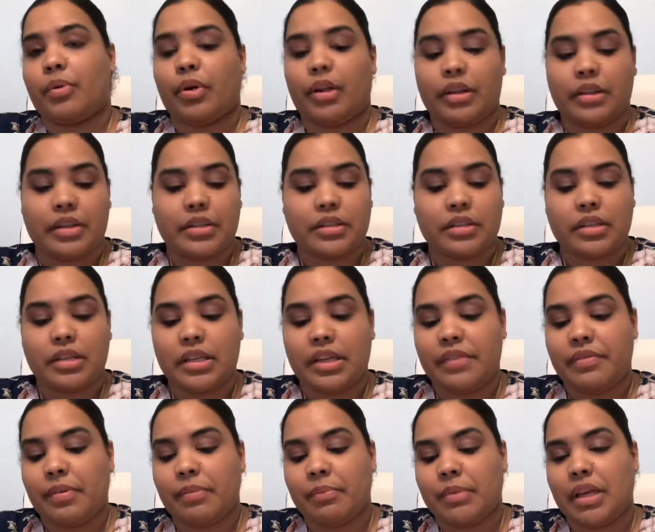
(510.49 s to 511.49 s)
or this could
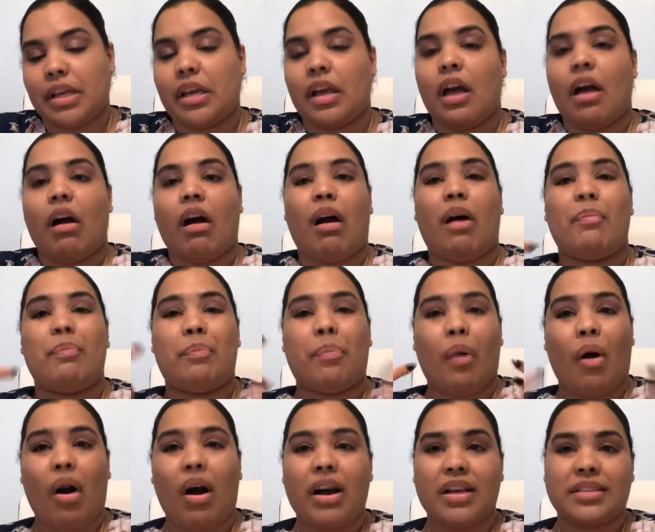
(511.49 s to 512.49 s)
even be a
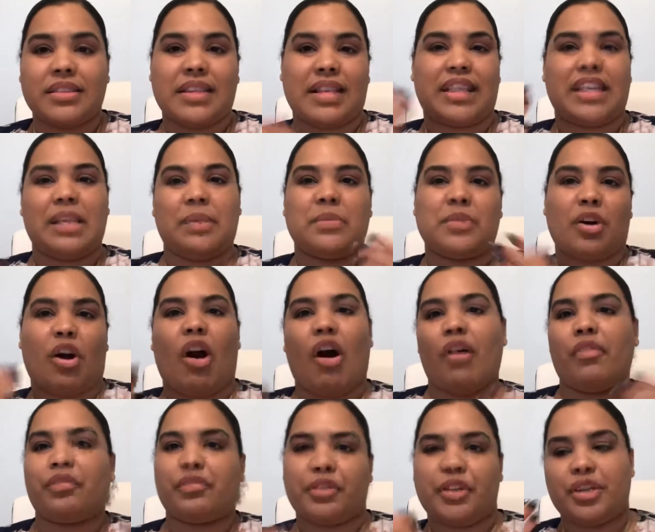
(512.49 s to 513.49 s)
boss that keeps
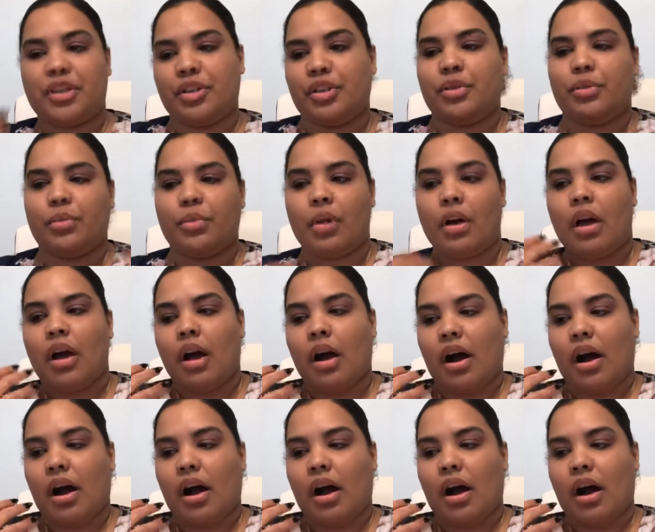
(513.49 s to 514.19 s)
offering you